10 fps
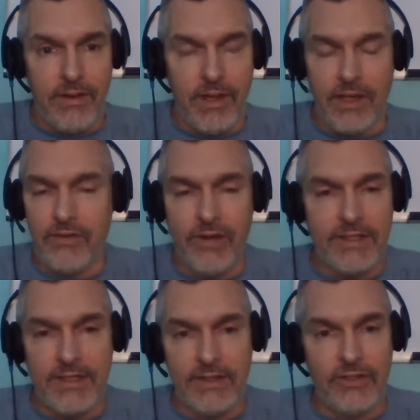And
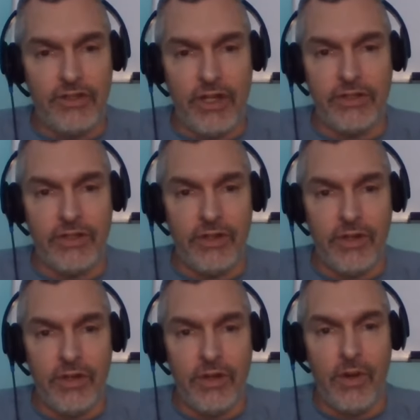correct sentence structure
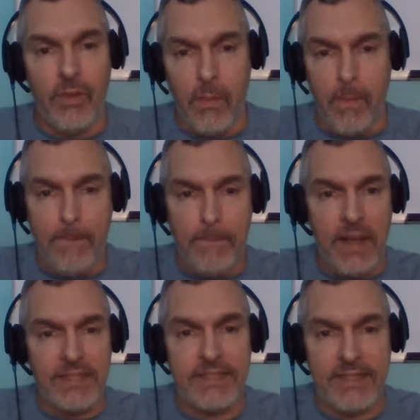
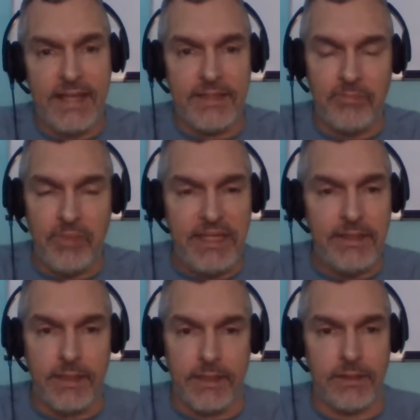busts that to
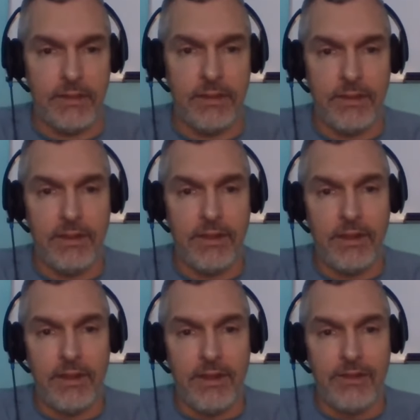pieces.
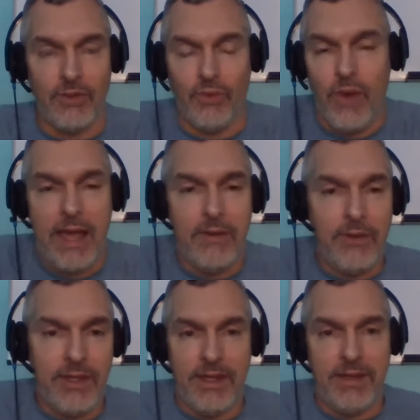So why
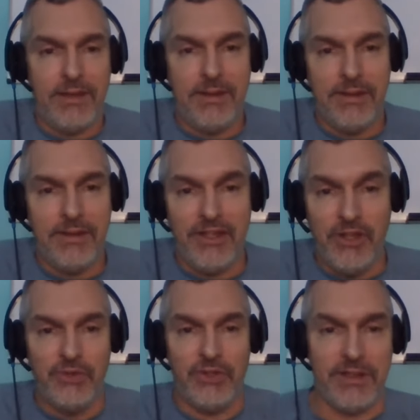would they
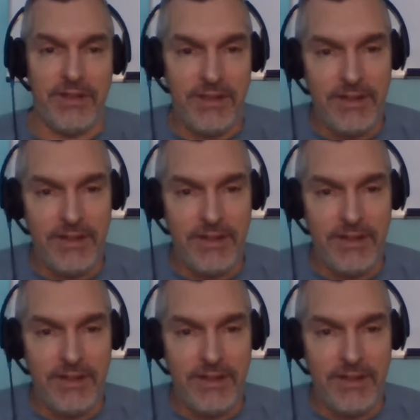use it?